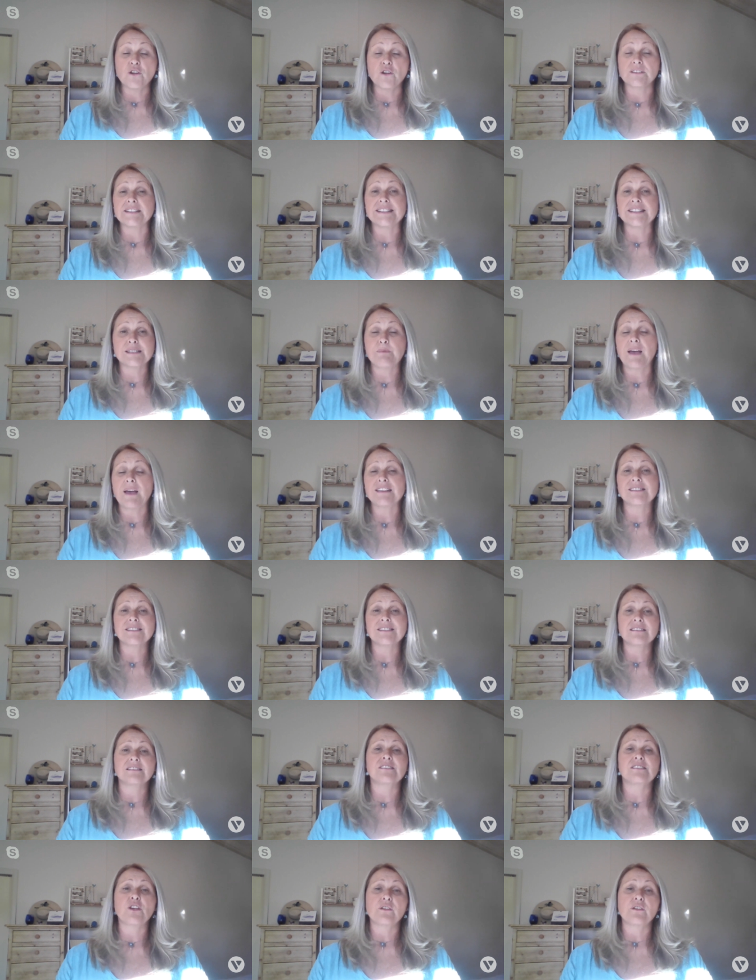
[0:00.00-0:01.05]
only
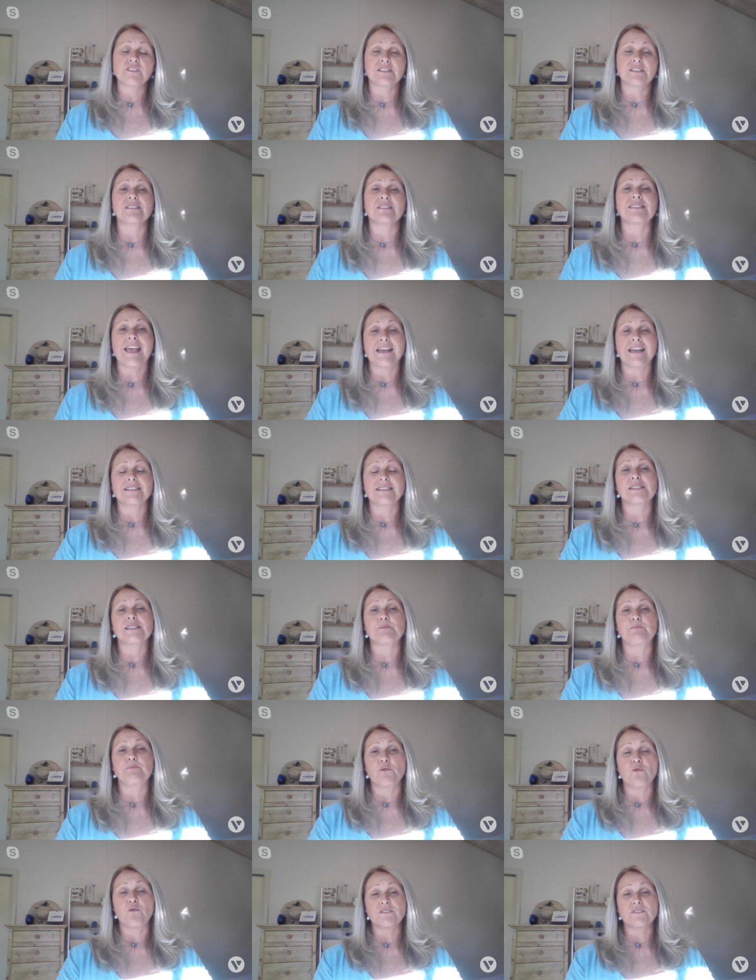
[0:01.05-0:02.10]
spaces, services, and
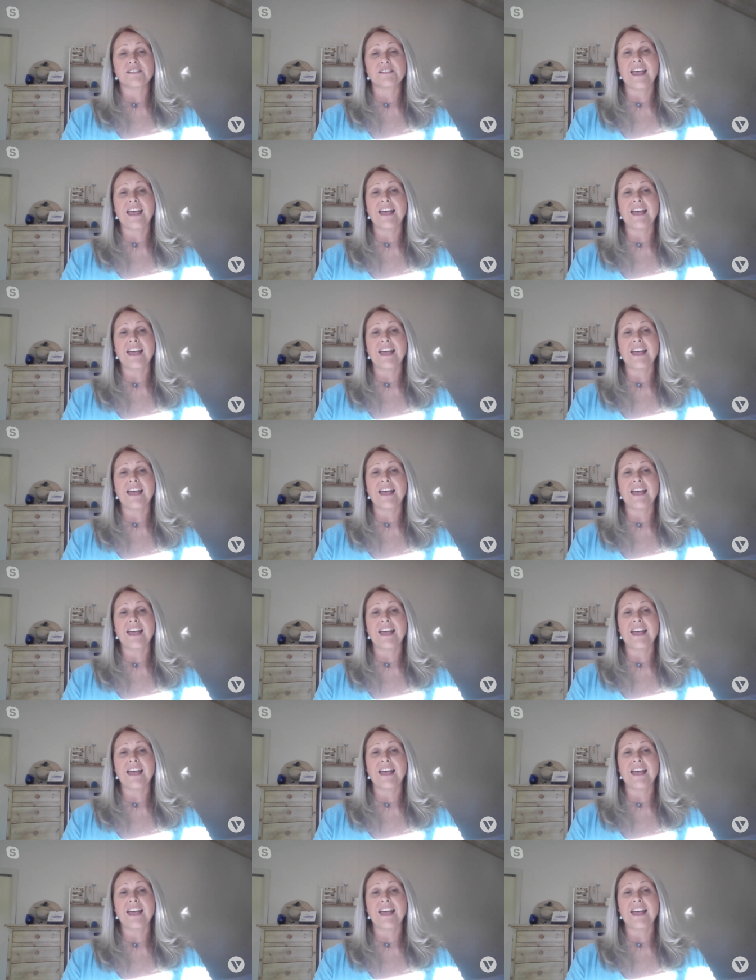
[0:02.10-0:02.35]
sport.